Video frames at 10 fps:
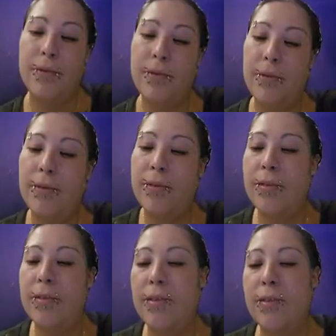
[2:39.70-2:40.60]

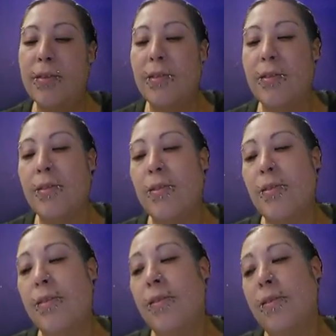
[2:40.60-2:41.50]

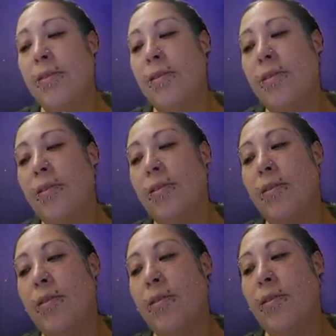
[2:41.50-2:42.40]

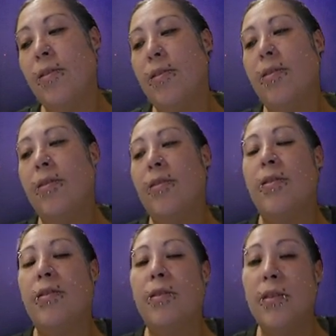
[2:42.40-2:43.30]

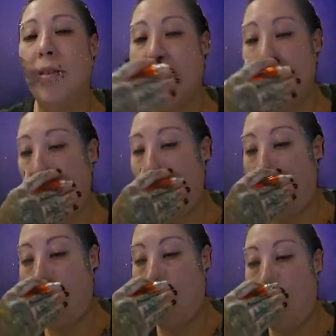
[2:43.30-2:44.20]

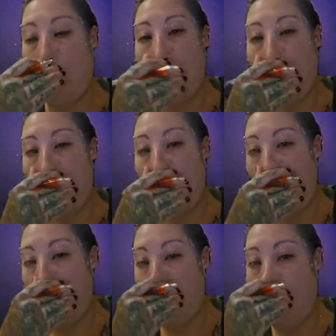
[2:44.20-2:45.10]

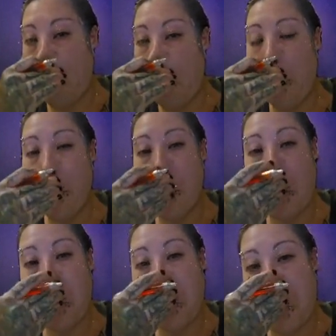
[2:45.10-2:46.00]

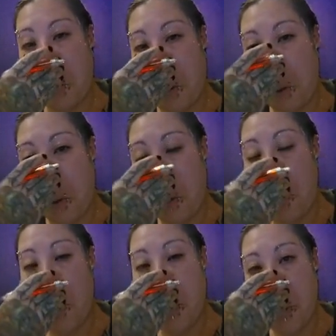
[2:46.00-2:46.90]

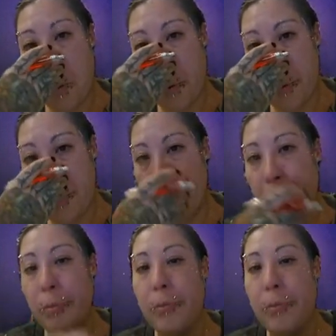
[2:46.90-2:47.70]
(not speaking)